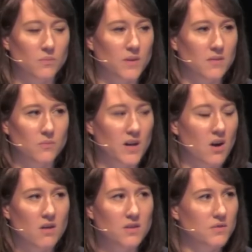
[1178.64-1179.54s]
we
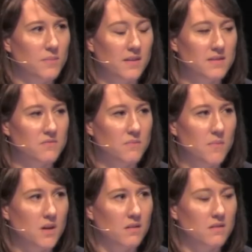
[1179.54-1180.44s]
argued about this for
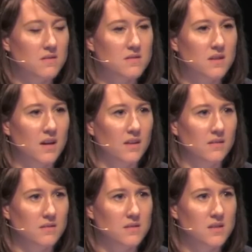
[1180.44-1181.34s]
months,
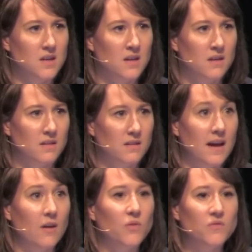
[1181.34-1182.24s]
and
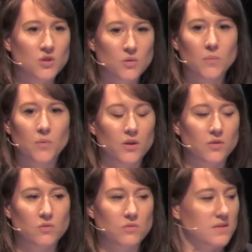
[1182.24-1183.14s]
now with newer
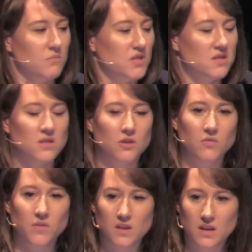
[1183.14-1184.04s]
protocols, we just don't
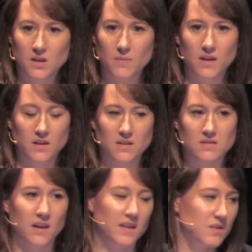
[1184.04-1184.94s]
even think about it.
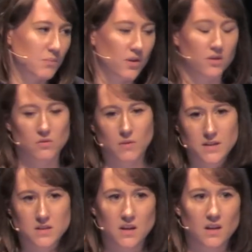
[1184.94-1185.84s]
It's like it's a protocol
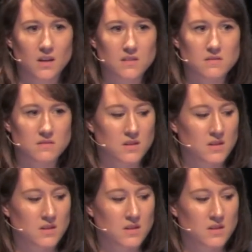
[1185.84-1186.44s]
add TLS.